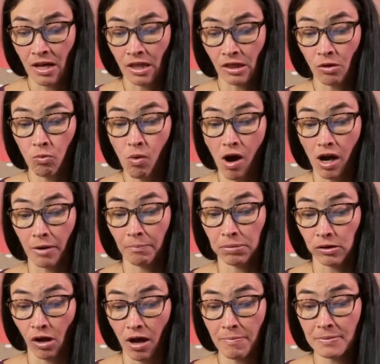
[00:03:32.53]
The wok
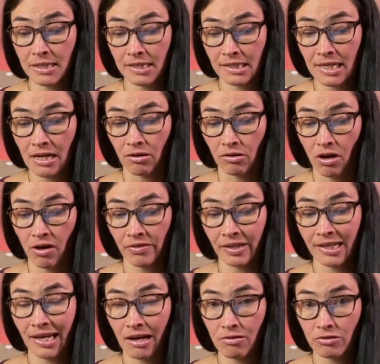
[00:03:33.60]
plopped down on the
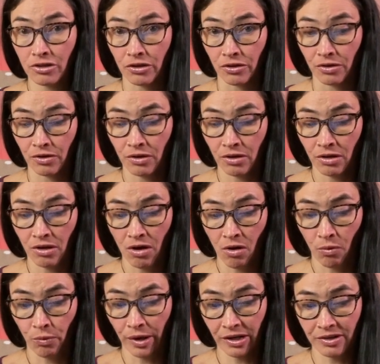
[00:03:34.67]
counter.
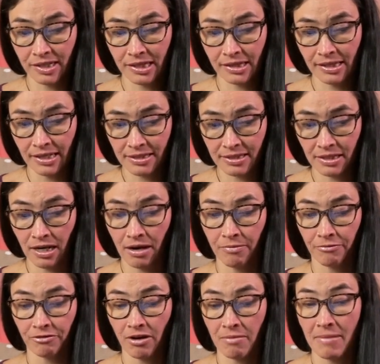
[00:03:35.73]
"Where did this come
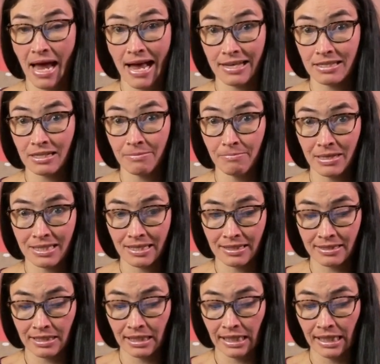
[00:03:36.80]
from?" asked
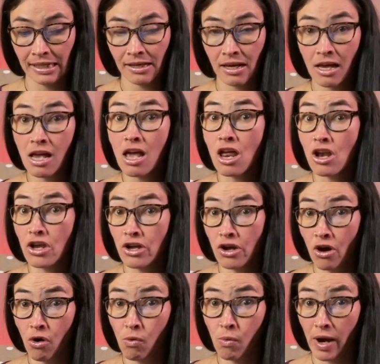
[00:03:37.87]
Mrs. Li.
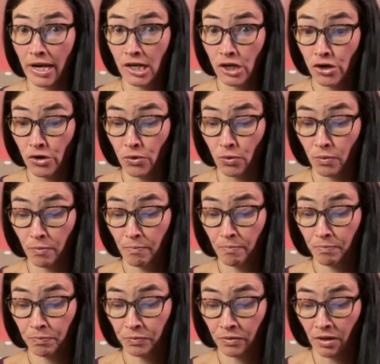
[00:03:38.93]
No one knew.
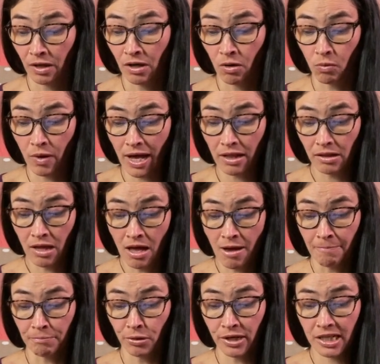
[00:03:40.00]
"Well,
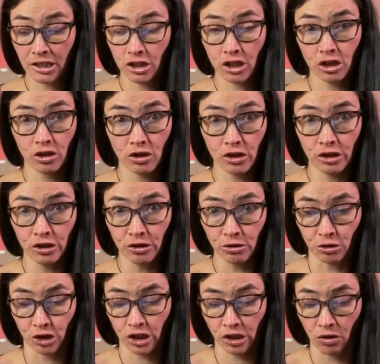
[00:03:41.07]
put it to good
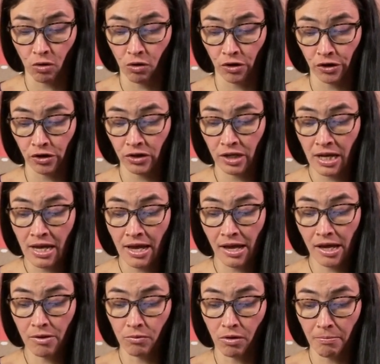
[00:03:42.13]
use," she ordered.
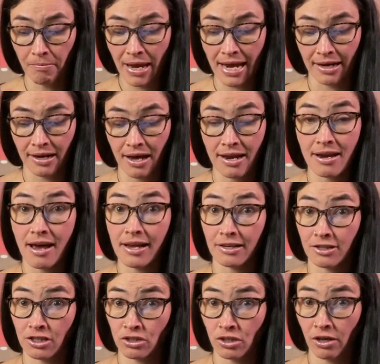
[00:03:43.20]
"It will make a nice
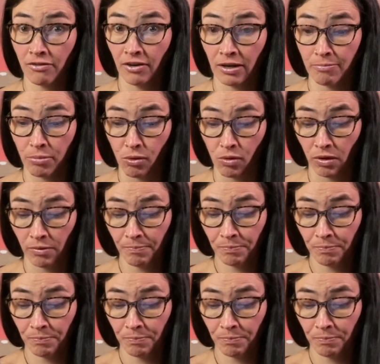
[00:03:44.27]
serving bowl."